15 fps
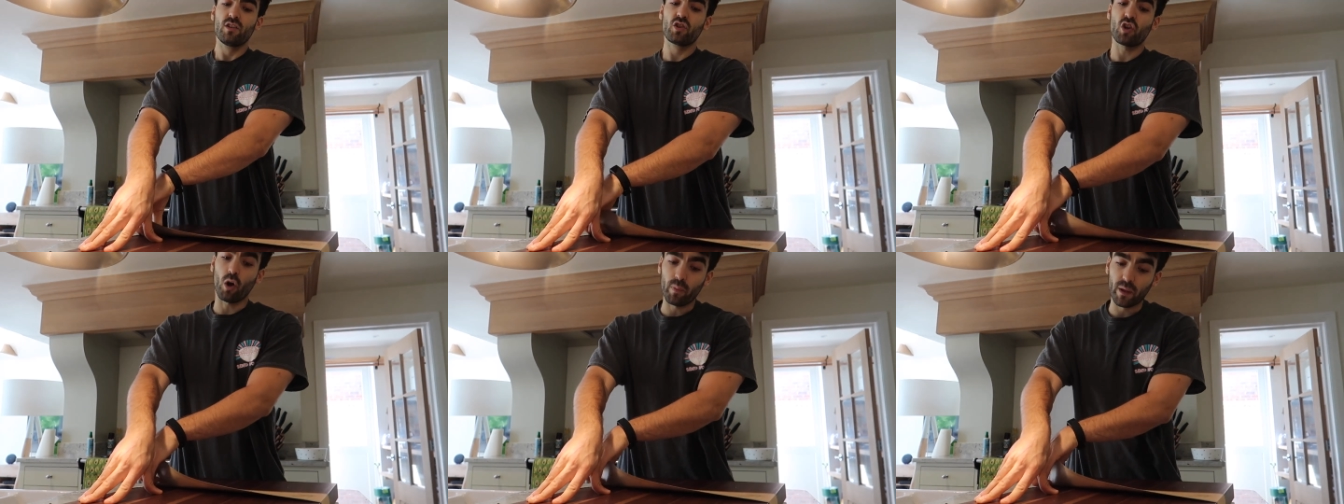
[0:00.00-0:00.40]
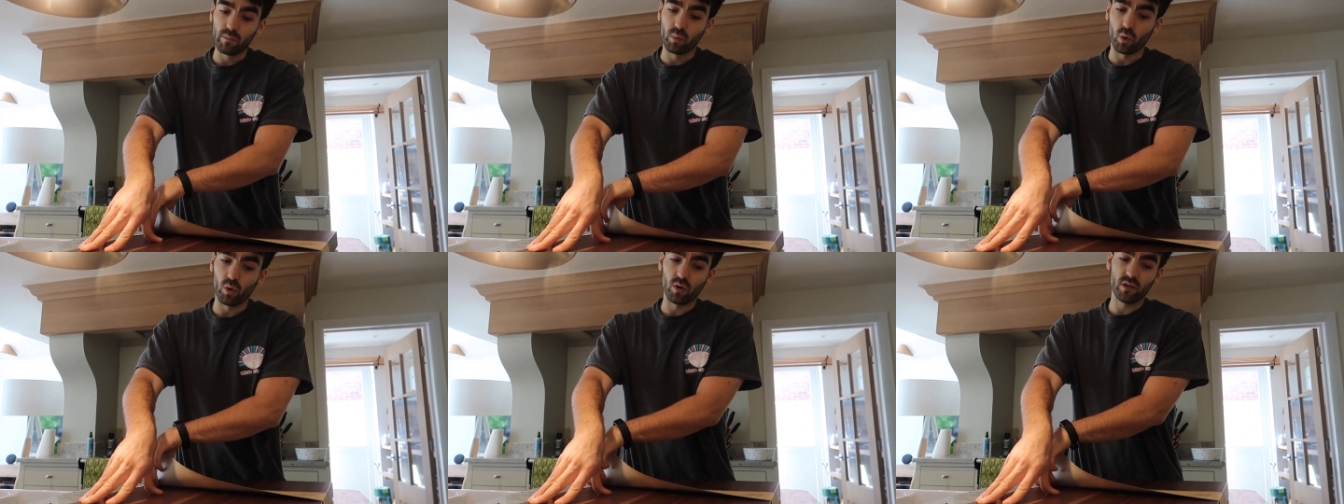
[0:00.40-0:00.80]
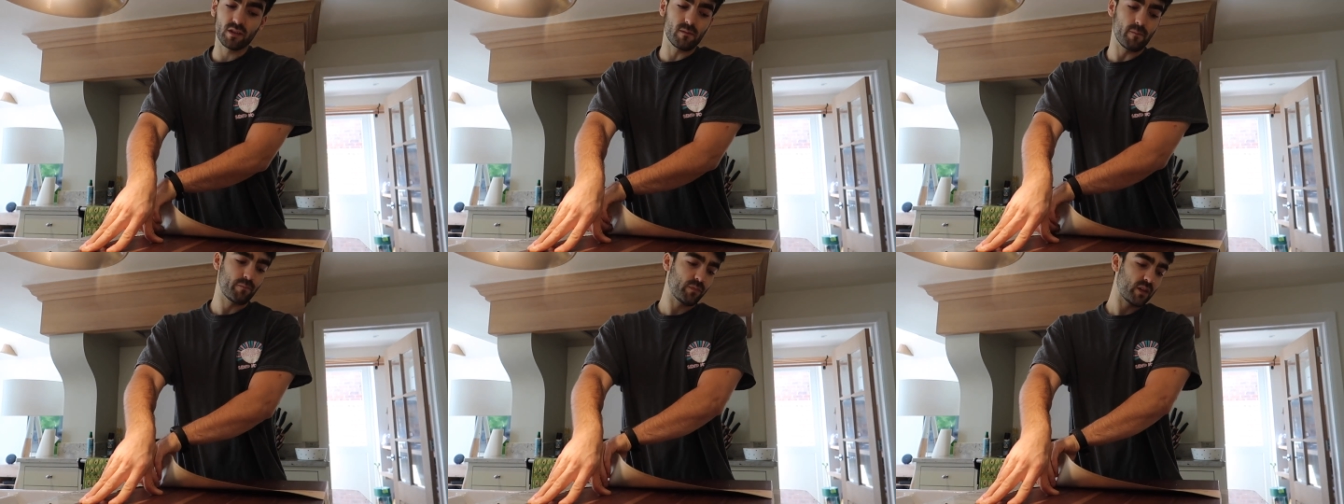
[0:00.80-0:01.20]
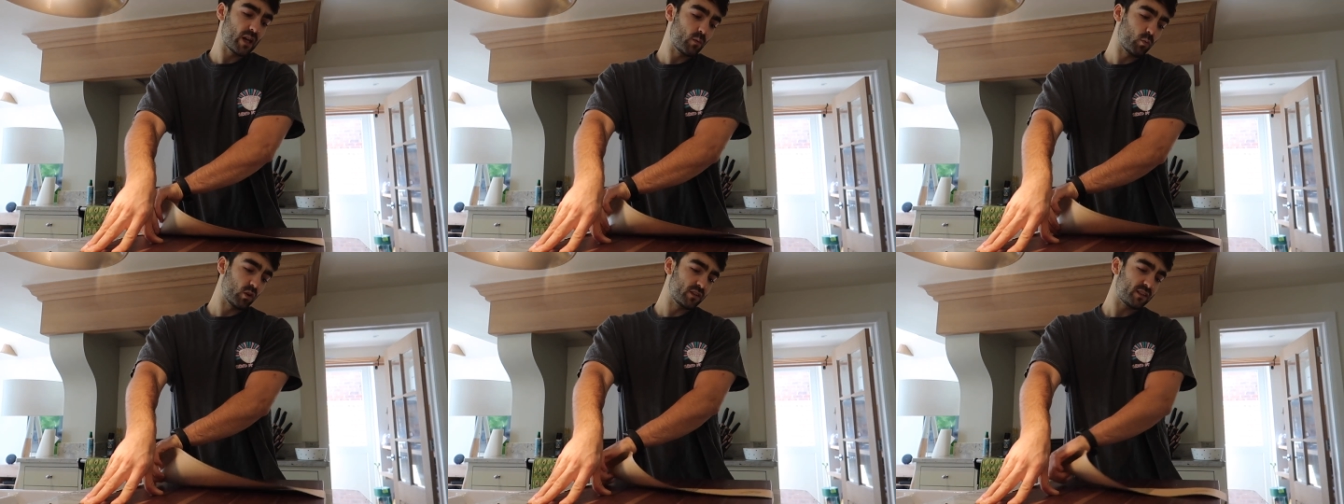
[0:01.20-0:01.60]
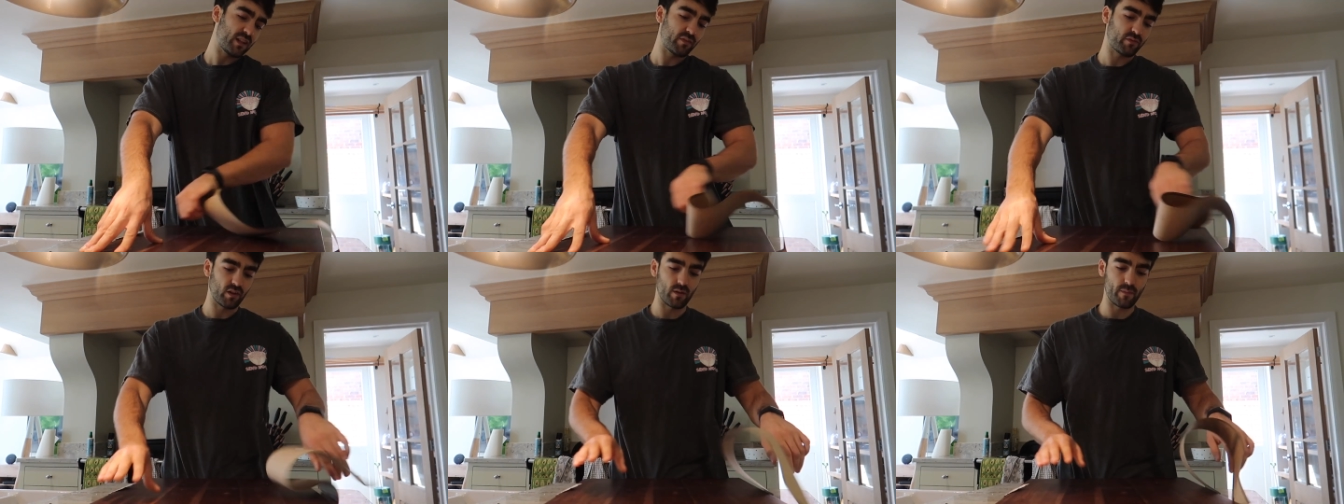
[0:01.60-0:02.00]
chopping board. And what's
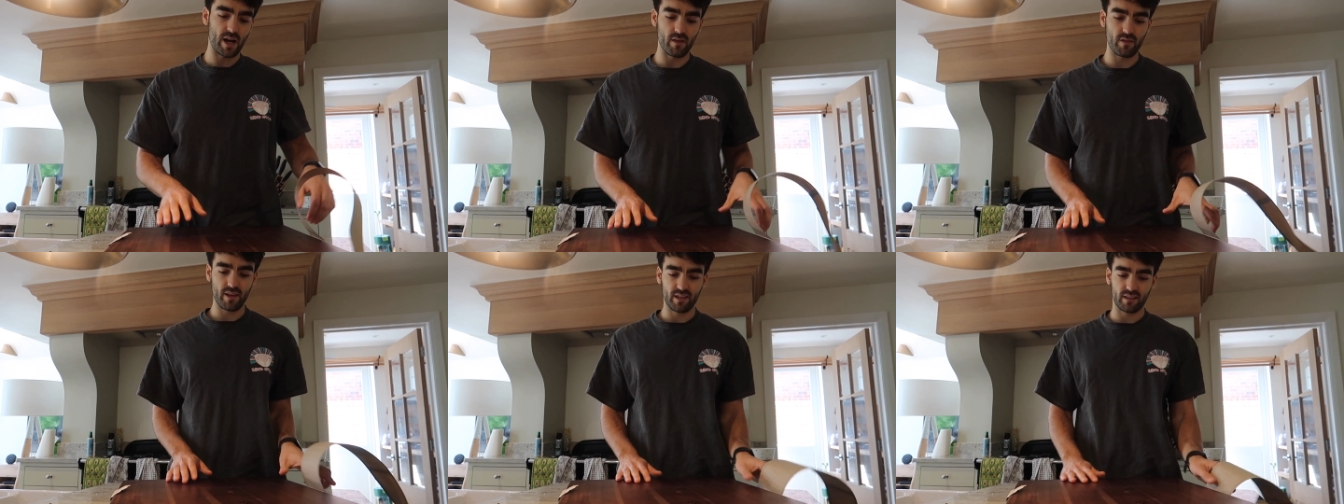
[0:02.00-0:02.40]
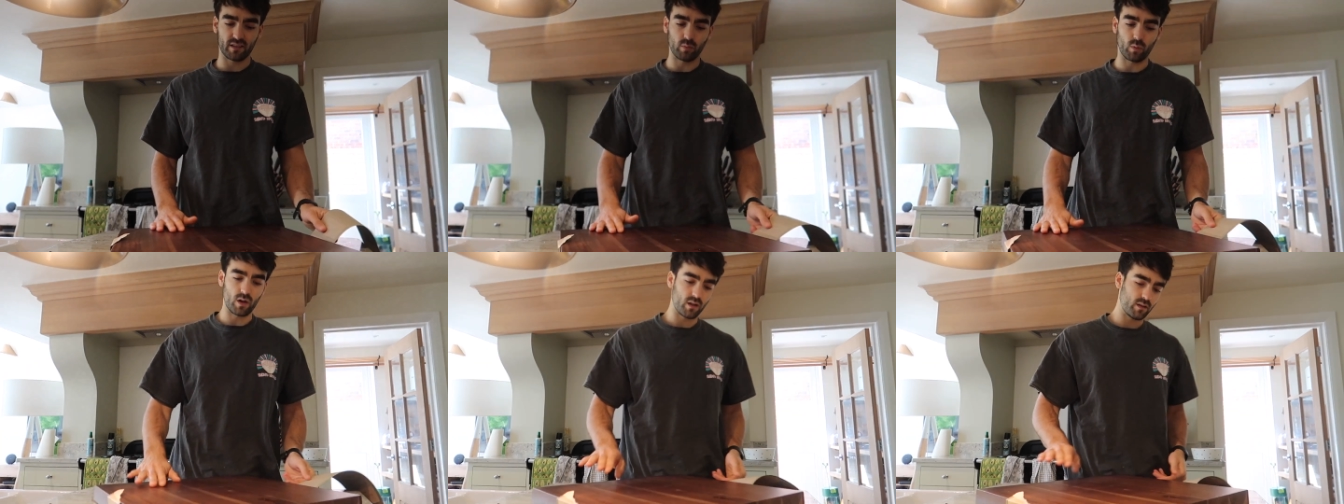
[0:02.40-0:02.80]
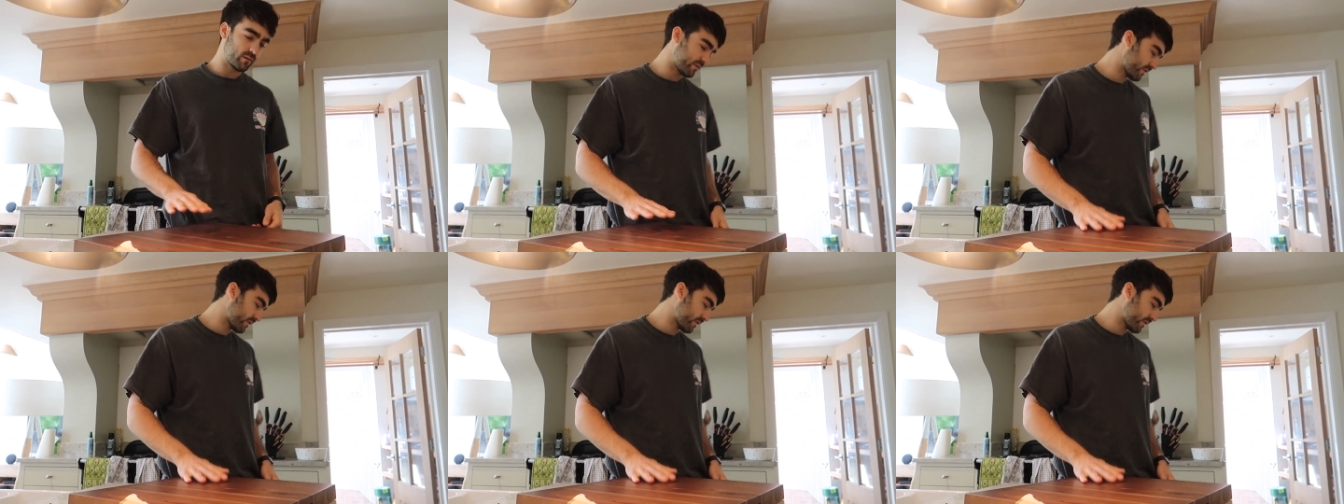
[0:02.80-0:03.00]
different about this one